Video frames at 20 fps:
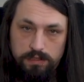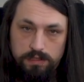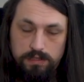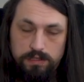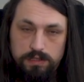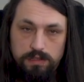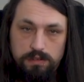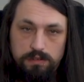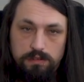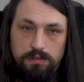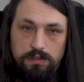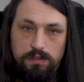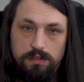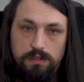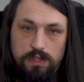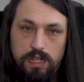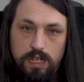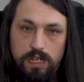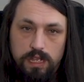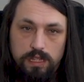So
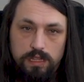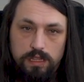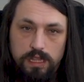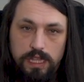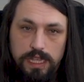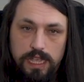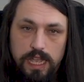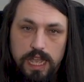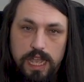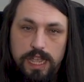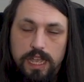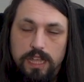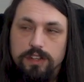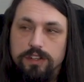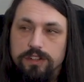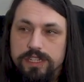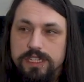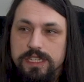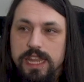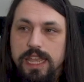like I
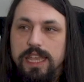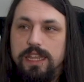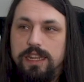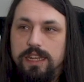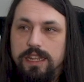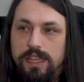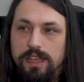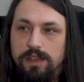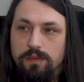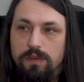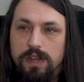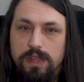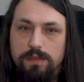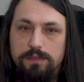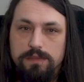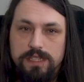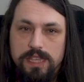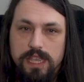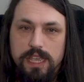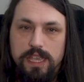understand that what I'm
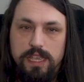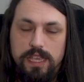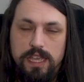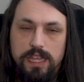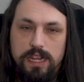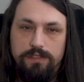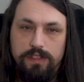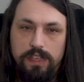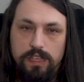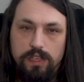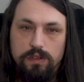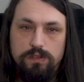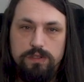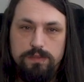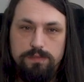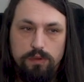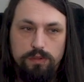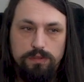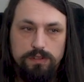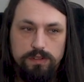saying kind of like goes
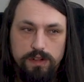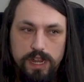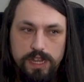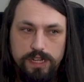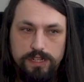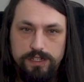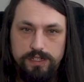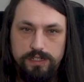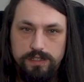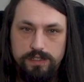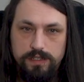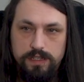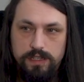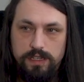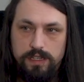both directions.